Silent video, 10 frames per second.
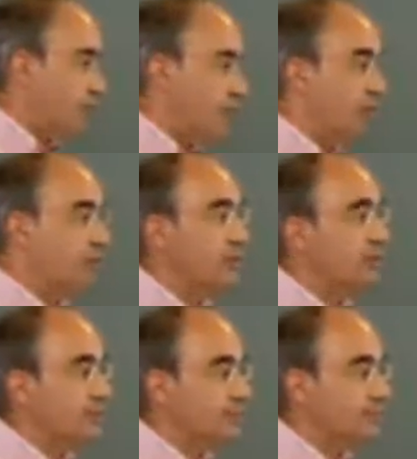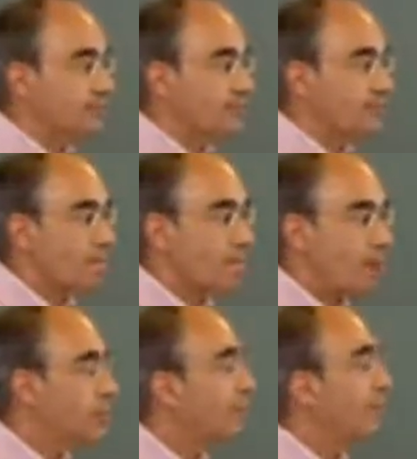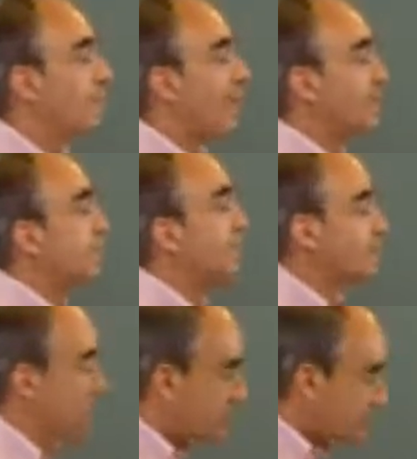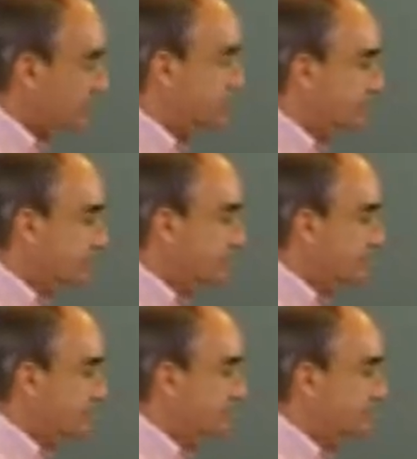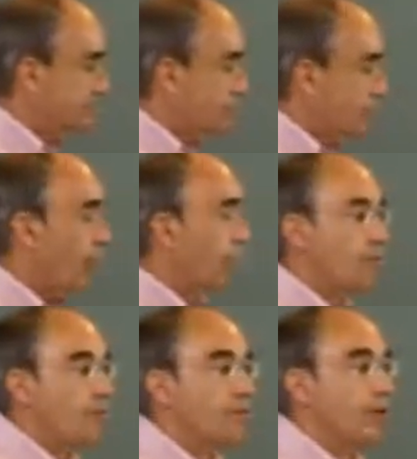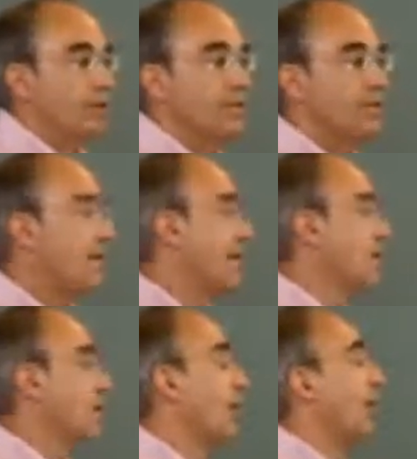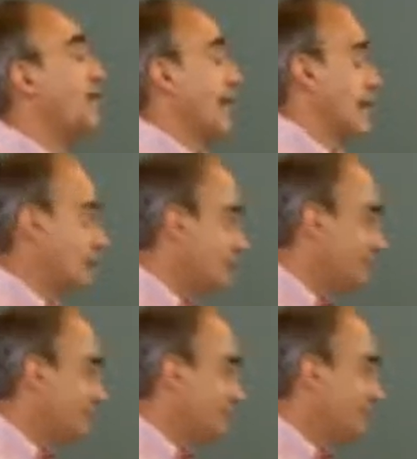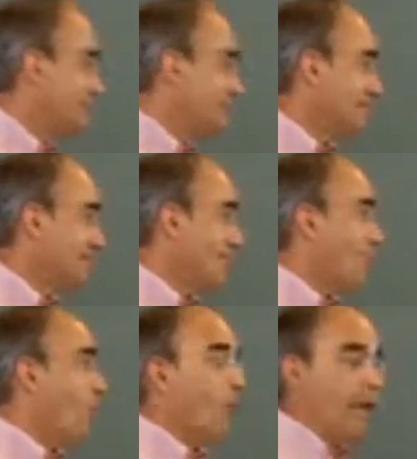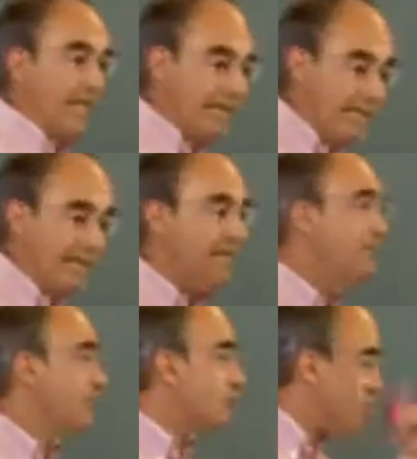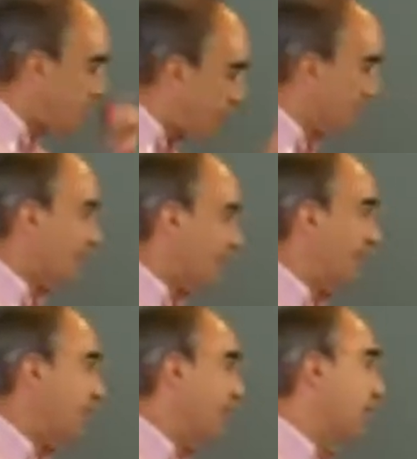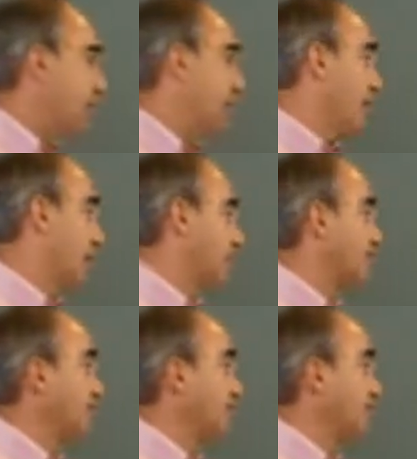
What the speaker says: for a generation, which is get back to basics. We're a football team that can't block and tackle. We need to fundamentally look in the mirror,